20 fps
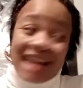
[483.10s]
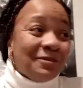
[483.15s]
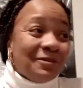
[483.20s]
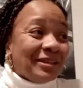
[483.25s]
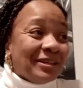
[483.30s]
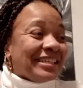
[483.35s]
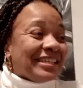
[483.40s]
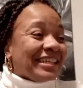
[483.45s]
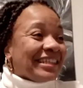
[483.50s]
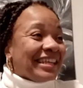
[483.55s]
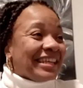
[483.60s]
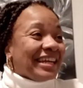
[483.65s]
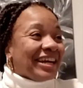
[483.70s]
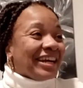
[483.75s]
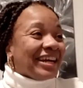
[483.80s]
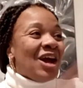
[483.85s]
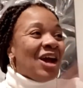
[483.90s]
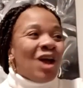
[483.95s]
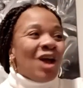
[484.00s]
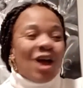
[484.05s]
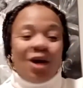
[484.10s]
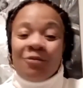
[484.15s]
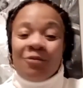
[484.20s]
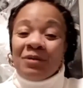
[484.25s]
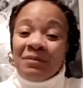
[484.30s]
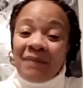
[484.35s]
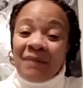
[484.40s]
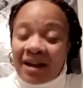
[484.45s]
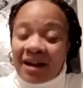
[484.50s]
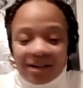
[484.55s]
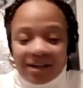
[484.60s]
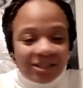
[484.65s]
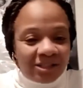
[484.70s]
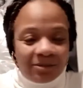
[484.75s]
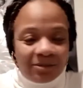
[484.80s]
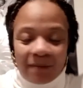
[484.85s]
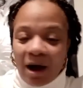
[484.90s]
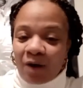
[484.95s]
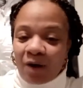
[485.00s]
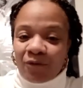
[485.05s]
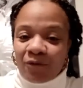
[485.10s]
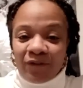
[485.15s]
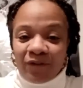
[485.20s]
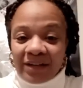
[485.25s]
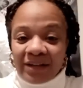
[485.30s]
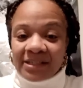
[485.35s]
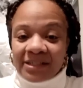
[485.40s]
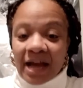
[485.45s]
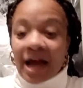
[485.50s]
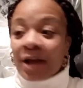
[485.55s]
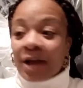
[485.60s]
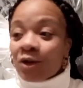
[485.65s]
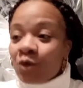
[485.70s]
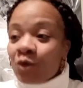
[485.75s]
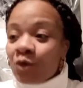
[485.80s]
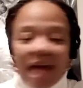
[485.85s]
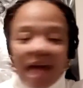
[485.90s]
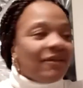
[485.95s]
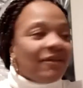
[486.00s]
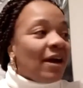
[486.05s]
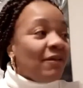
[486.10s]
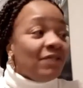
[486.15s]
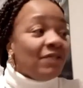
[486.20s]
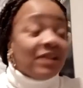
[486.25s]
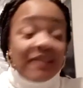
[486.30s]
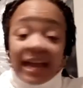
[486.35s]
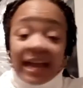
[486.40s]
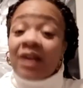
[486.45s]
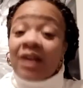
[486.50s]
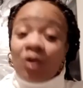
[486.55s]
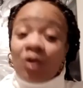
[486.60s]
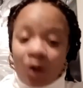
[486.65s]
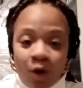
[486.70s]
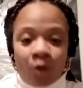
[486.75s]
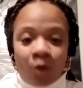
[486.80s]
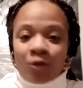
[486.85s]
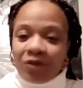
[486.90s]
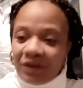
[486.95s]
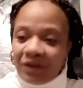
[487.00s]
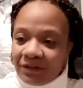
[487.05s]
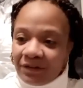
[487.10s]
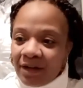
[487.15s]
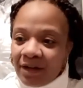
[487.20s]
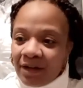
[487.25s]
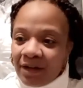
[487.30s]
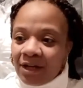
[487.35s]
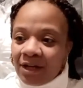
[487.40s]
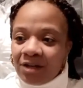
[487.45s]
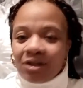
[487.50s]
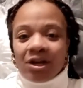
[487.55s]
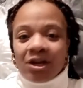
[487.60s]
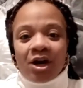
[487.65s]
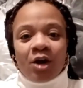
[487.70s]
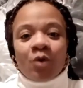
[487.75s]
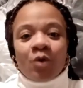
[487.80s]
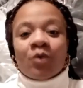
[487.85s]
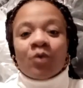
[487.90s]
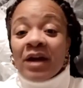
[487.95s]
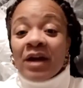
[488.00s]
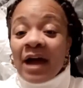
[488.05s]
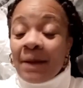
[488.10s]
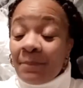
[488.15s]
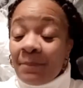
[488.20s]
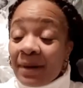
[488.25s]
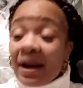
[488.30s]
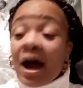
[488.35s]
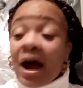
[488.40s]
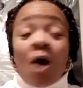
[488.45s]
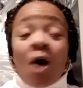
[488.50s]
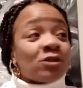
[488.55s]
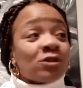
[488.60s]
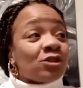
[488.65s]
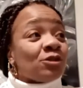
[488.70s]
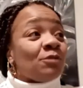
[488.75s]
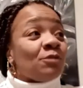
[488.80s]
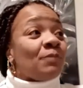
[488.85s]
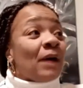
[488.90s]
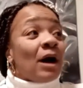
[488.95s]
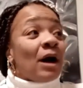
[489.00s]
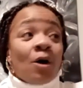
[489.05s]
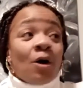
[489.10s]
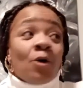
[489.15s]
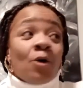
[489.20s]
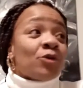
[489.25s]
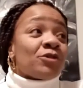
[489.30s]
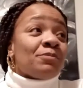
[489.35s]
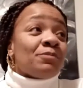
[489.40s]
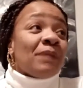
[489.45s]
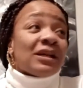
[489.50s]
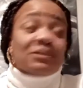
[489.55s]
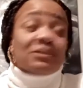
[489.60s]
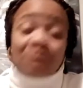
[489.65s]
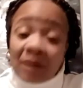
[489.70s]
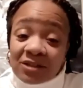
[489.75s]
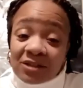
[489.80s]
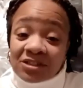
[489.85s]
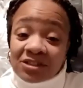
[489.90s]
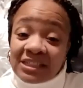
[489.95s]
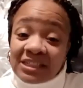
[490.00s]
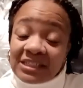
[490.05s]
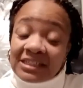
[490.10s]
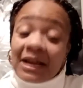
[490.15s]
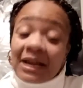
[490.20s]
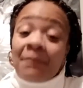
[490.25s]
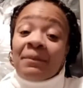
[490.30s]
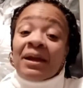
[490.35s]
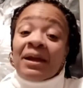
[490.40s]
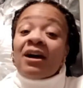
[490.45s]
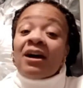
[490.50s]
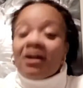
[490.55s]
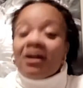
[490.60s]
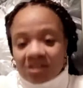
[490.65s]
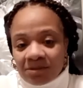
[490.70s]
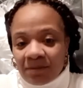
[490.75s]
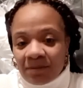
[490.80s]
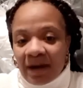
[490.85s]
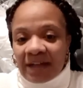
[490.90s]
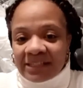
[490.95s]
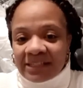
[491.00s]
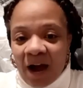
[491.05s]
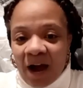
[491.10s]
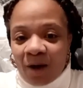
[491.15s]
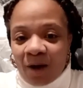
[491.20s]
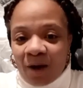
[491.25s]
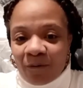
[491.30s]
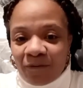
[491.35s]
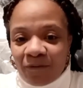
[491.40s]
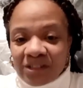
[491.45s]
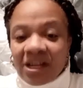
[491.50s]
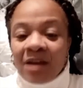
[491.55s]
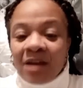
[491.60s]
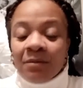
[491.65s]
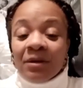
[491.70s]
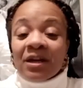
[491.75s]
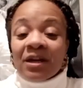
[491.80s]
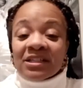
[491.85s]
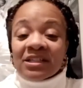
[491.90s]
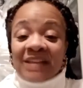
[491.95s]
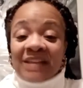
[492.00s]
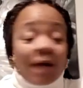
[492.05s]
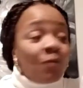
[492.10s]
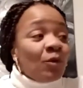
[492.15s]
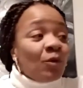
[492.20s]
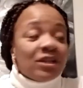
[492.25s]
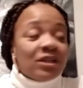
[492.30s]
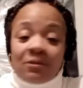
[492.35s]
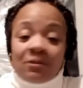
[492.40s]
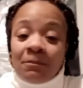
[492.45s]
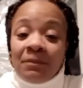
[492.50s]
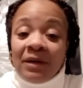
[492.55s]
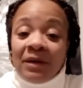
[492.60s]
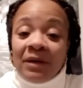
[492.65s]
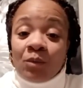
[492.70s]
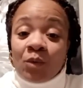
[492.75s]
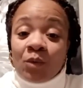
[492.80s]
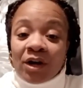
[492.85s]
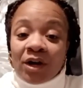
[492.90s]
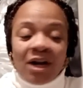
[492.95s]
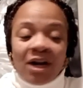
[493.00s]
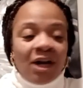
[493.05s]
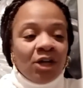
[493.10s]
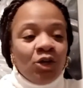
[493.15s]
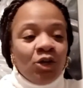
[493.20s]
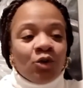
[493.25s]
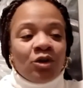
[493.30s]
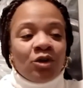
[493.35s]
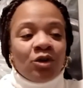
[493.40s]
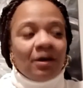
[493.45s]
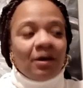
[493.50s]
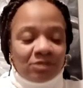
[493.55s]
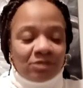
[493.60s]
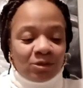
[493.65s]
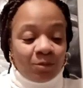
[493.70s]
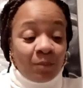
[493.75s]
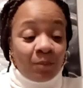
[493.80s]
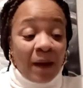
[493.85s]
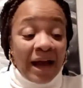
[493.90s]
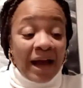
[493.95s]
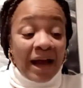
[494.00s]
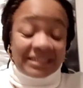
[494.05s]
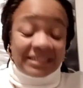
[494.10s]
we sit there and we make custom outfits. I do have everyday clothing, you know. But I also, my whole, my specialty is I make customized outfits because I want it to be where you can come to my,